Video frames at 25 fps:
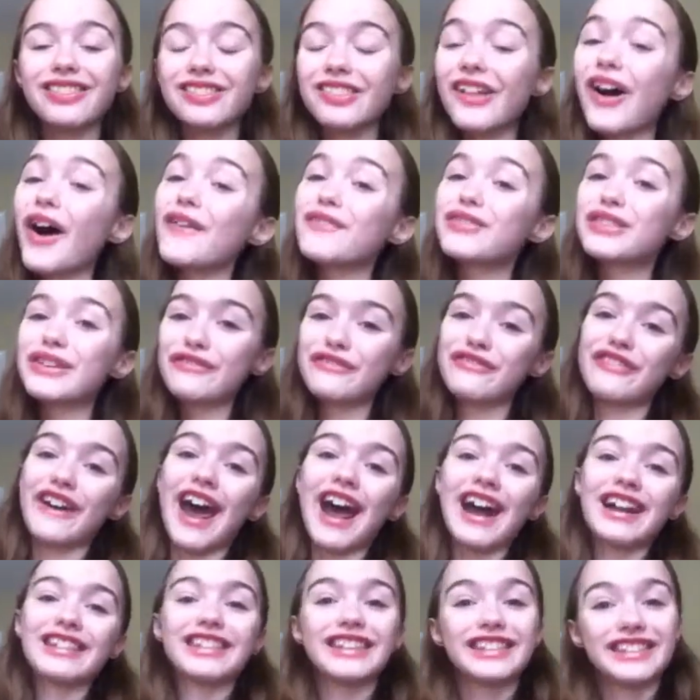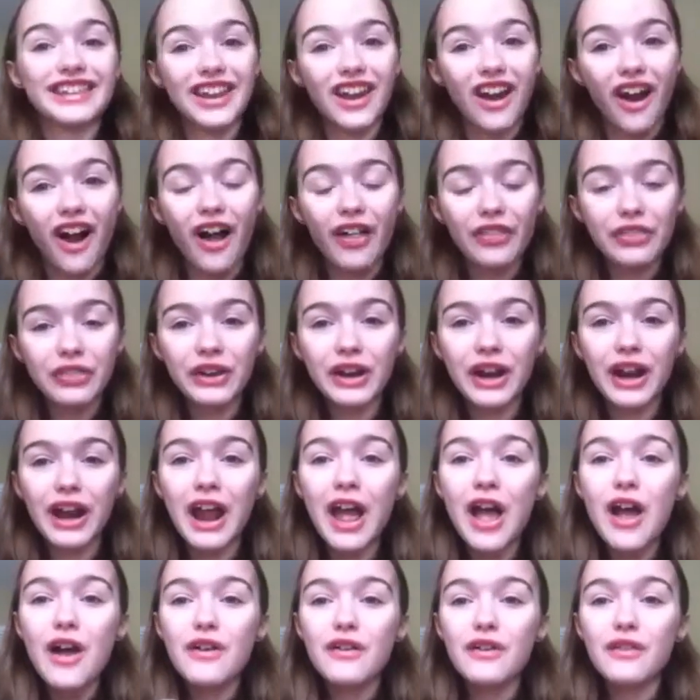love the fact that the
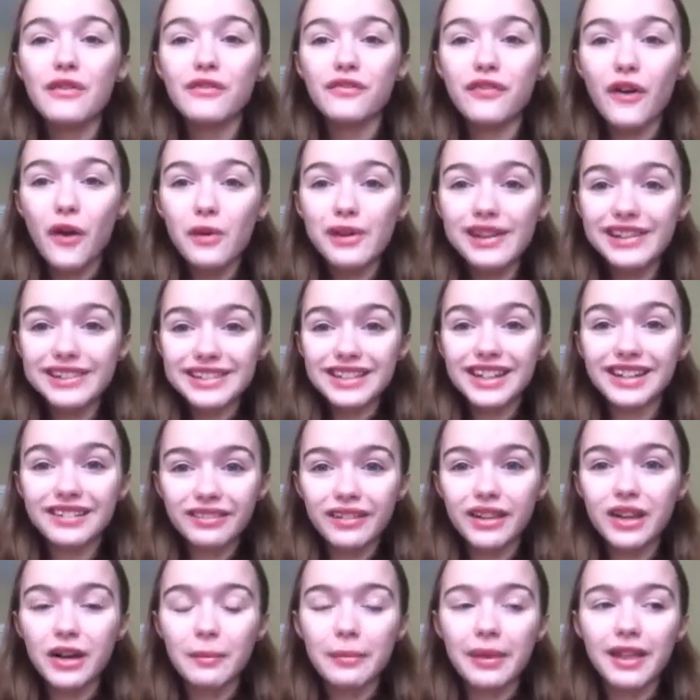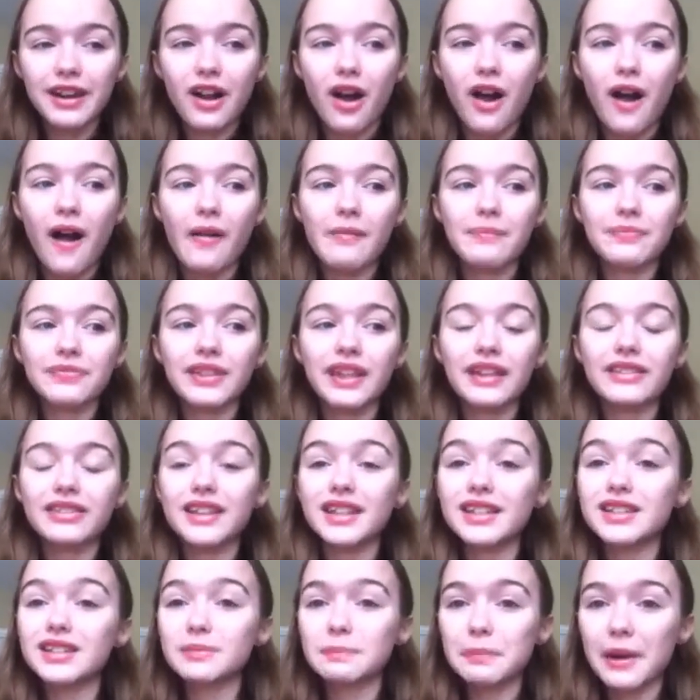author focused a little bit on
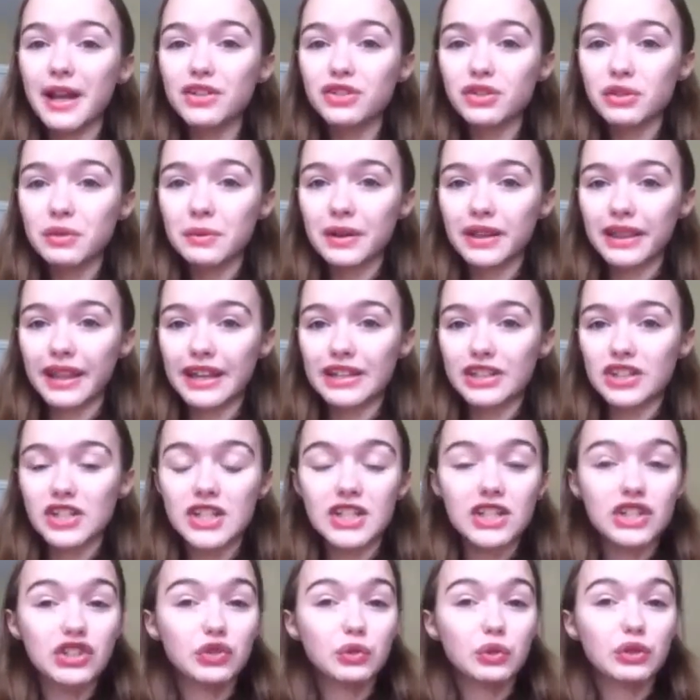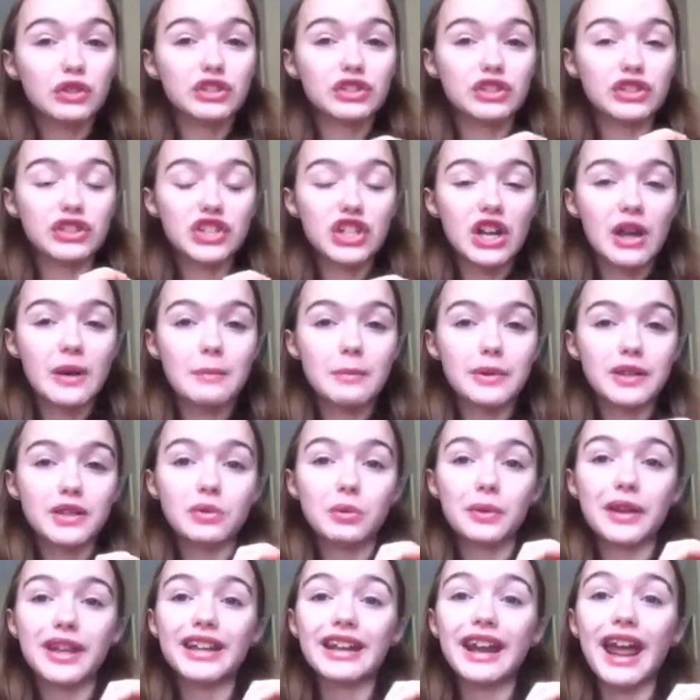the special relationship
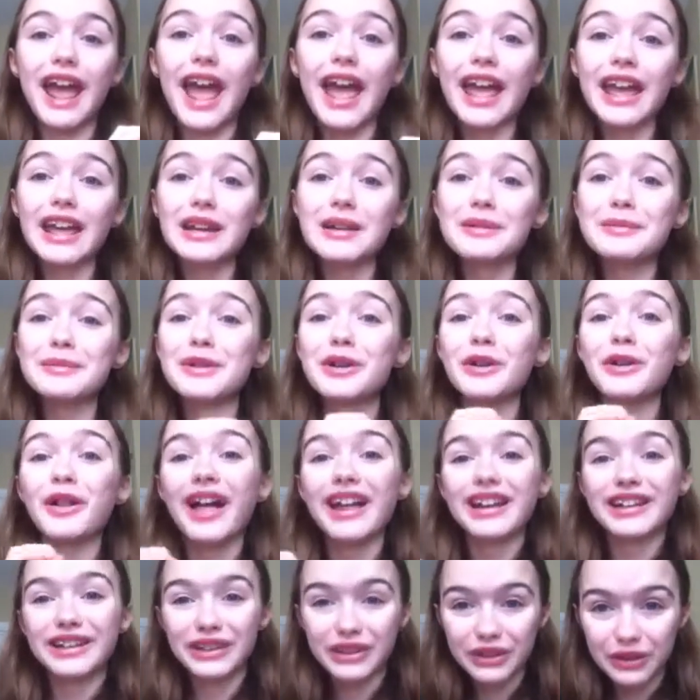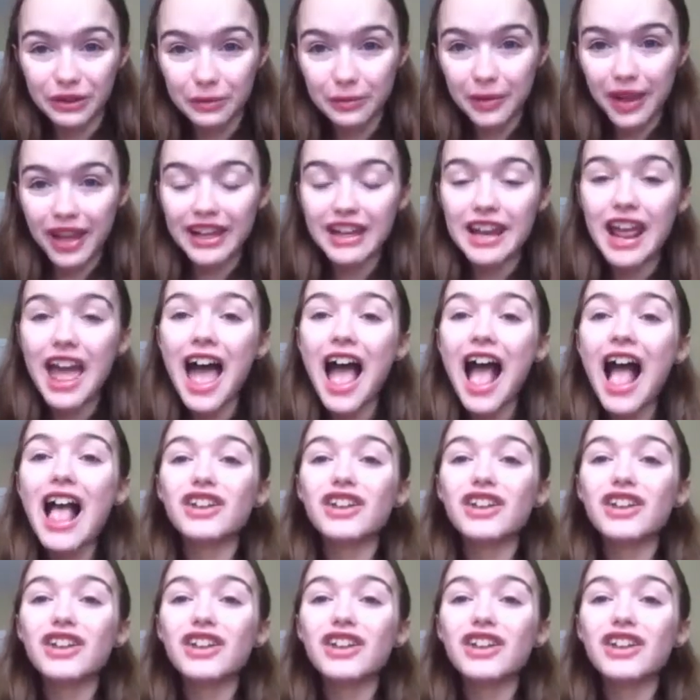between animal and human.